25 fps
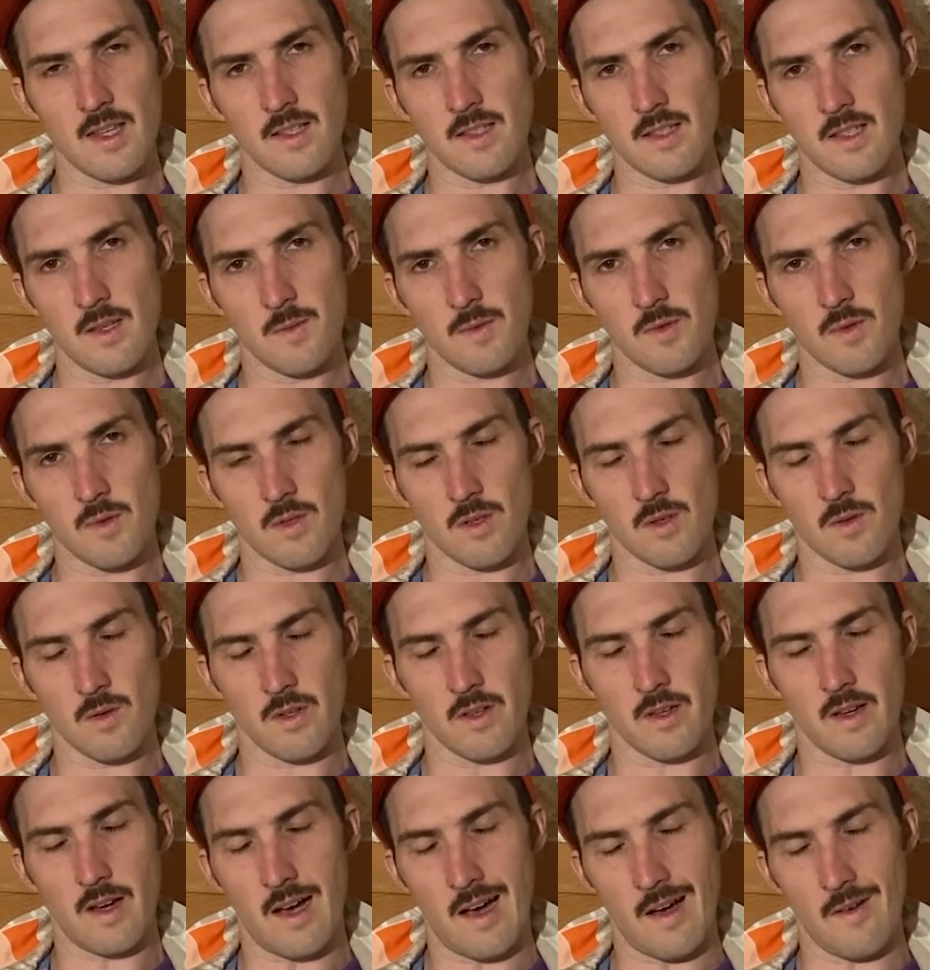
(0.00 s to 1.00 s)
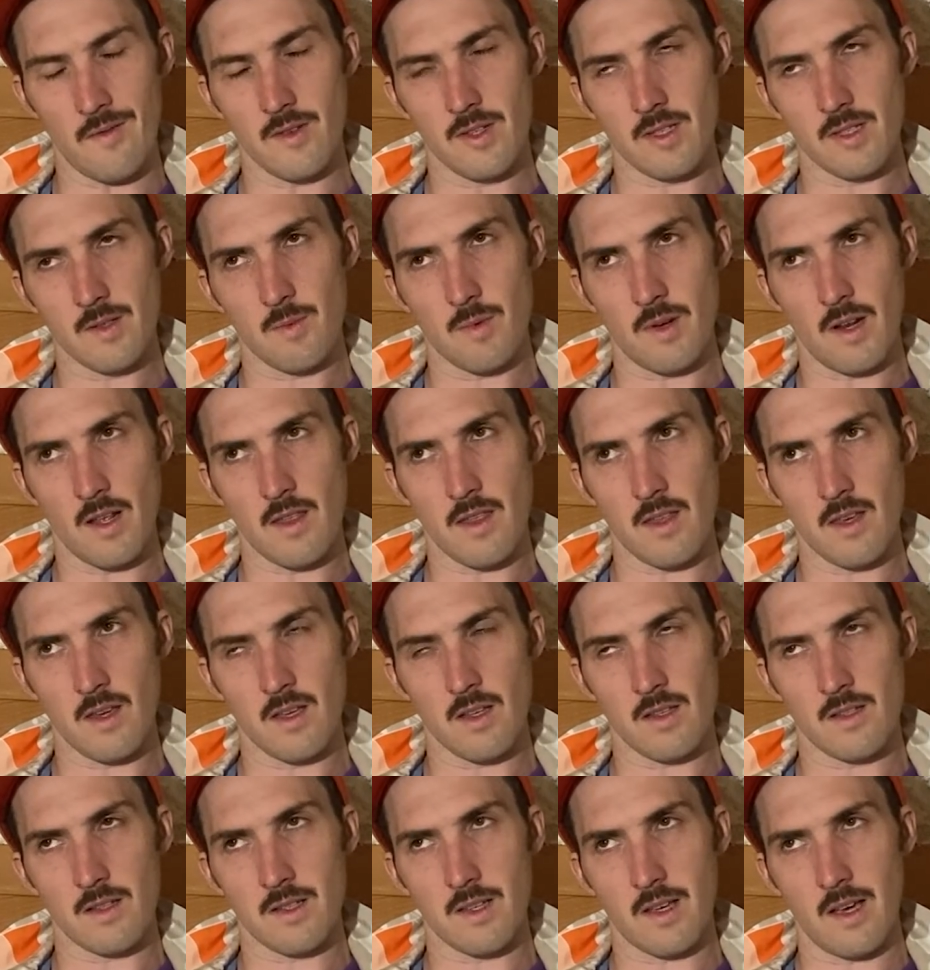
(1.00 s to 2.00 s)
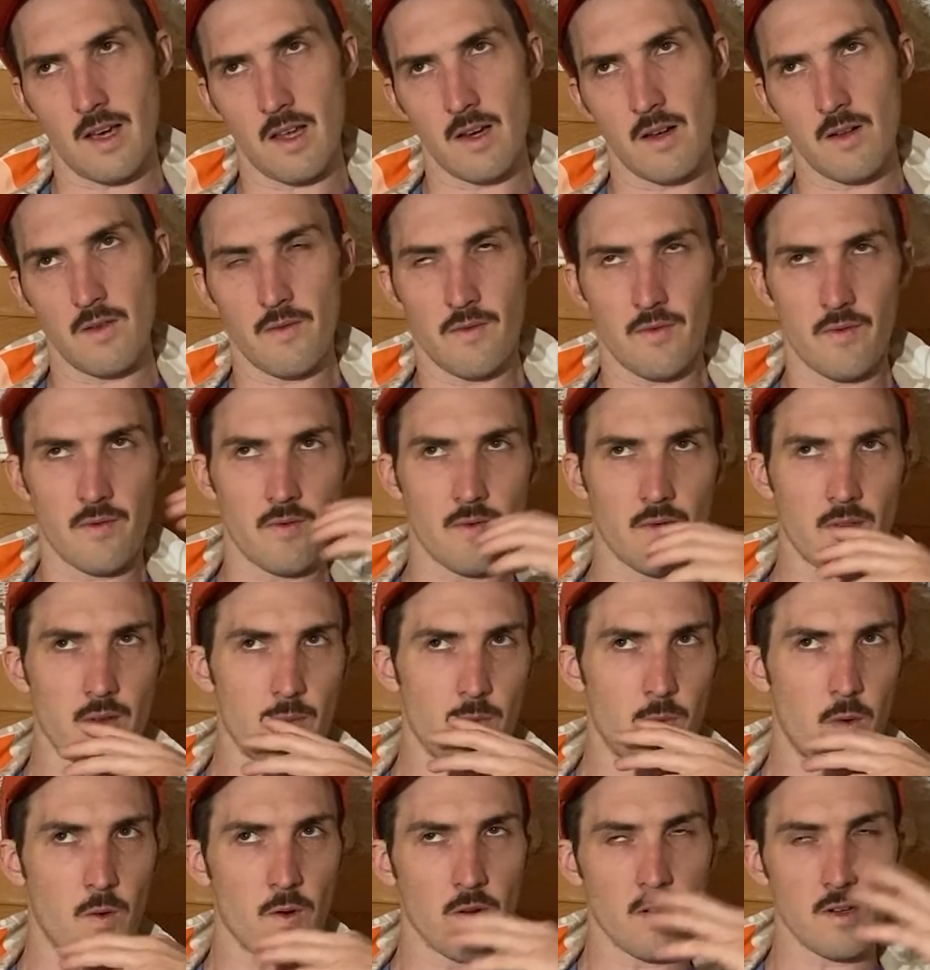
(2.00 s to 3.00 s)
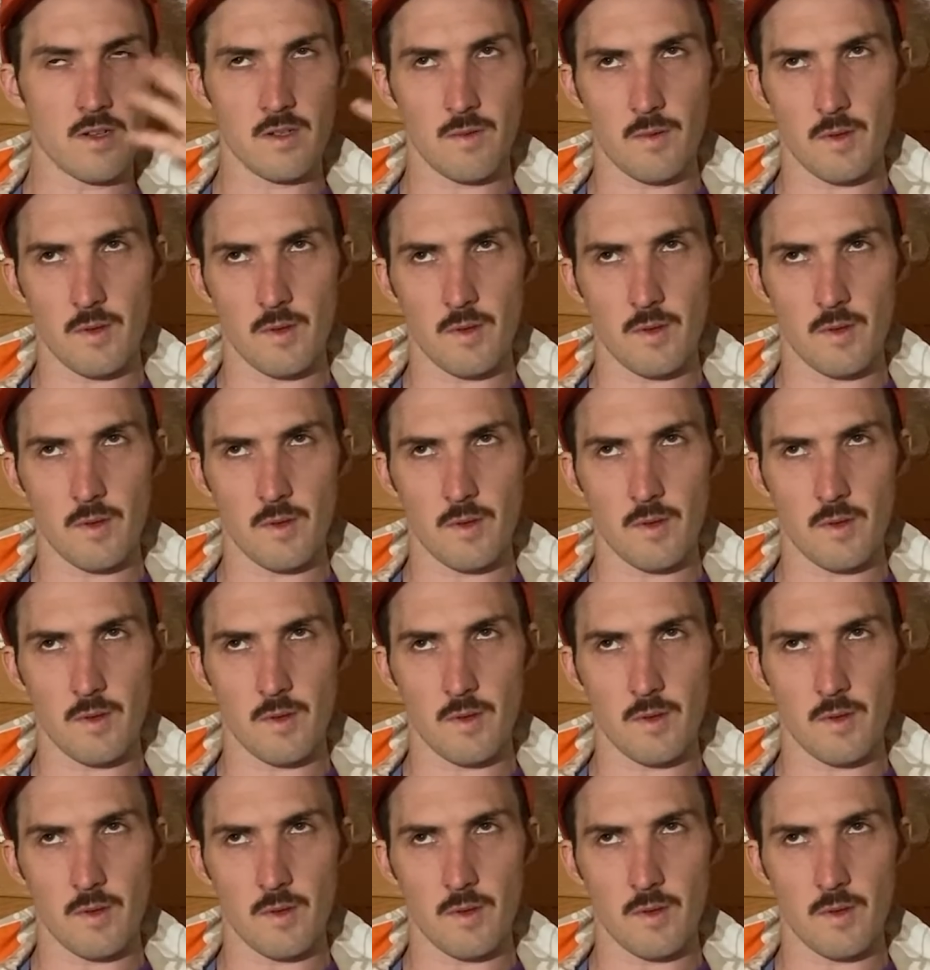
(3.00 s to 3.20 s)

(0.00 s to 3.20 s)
that seems really, really obvious, but I think it's kind of important,